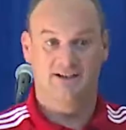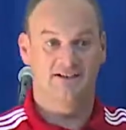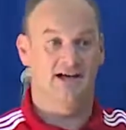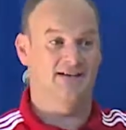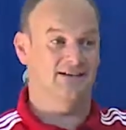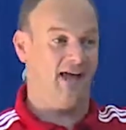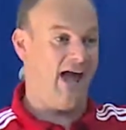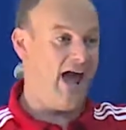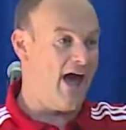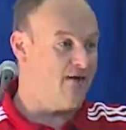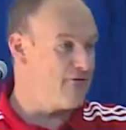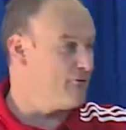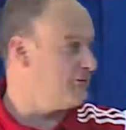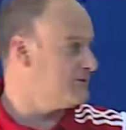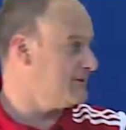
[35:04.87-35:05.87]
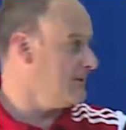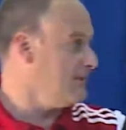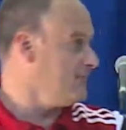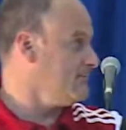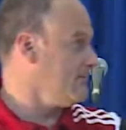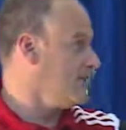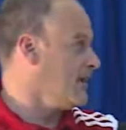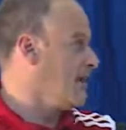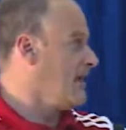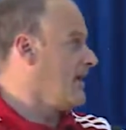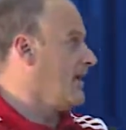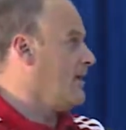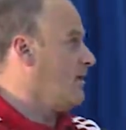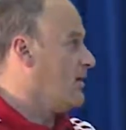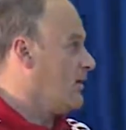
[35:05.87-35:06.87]
that every team
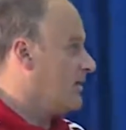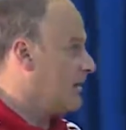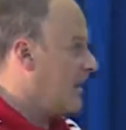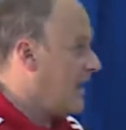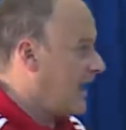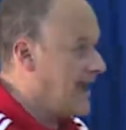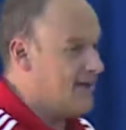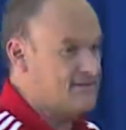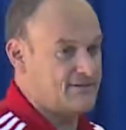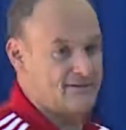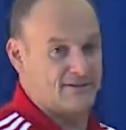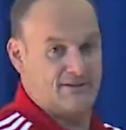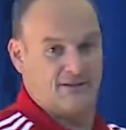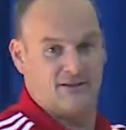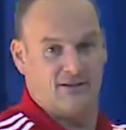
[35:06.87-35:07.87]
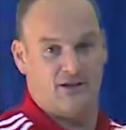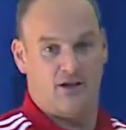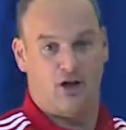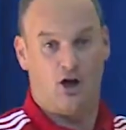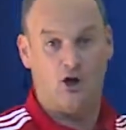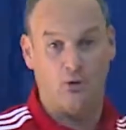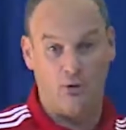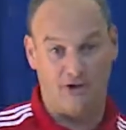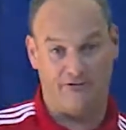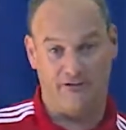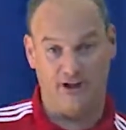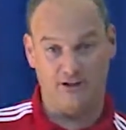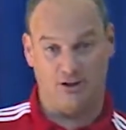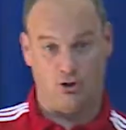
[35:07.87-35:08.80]
has a qualified